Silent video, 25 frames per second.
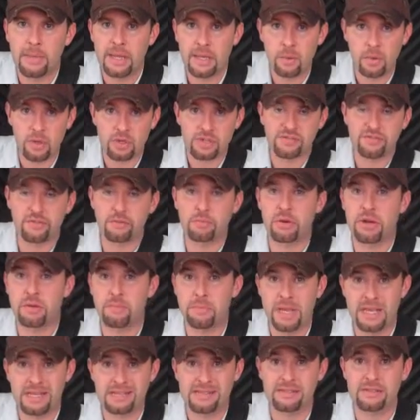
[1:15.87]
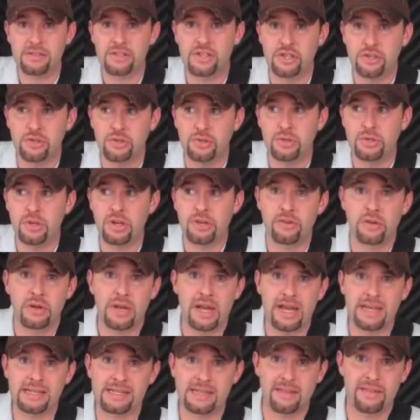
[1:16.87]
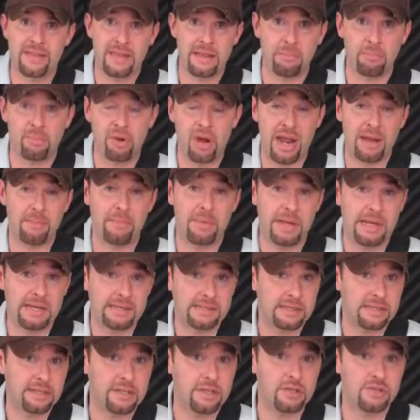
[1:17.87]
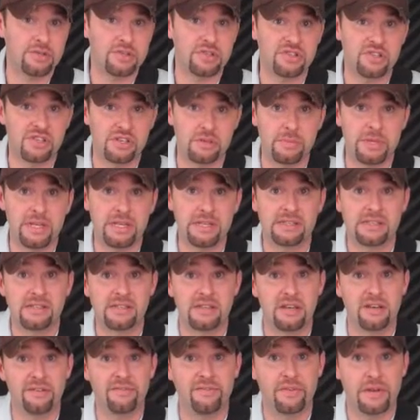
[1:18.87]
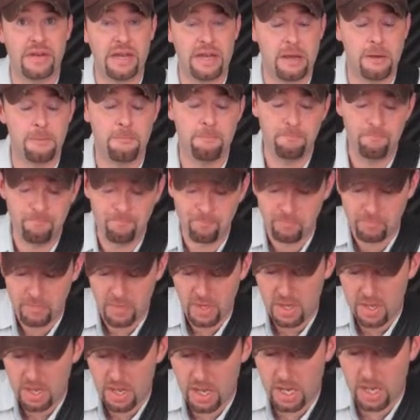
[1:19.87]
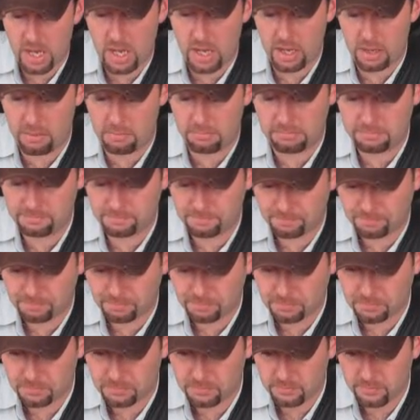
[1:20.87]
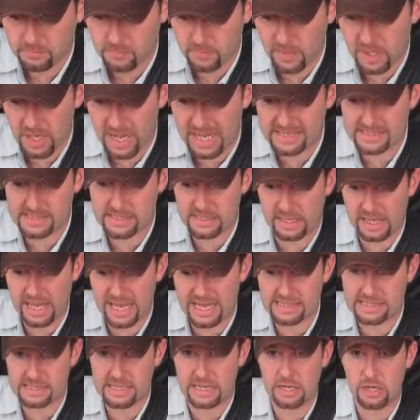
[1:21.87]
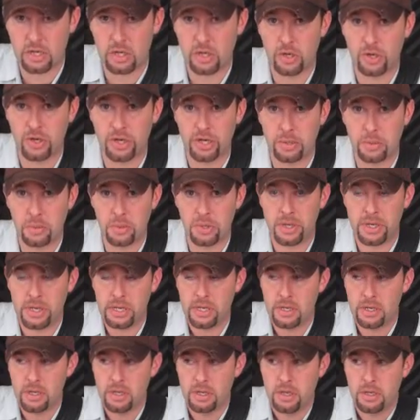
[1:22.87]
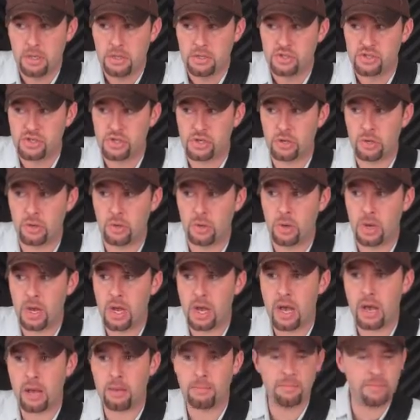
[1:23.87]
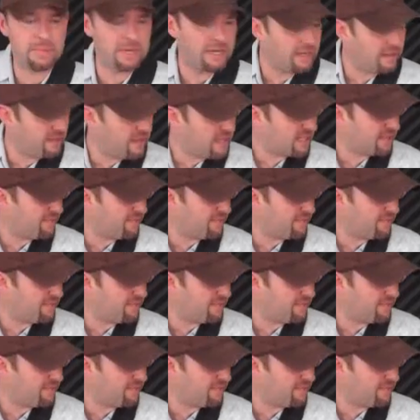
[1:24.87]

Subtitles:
He works for Brent Mason too and other guys. I think Brad Paisley uses some of his stuff now. That's the last I heard anyway. So, but in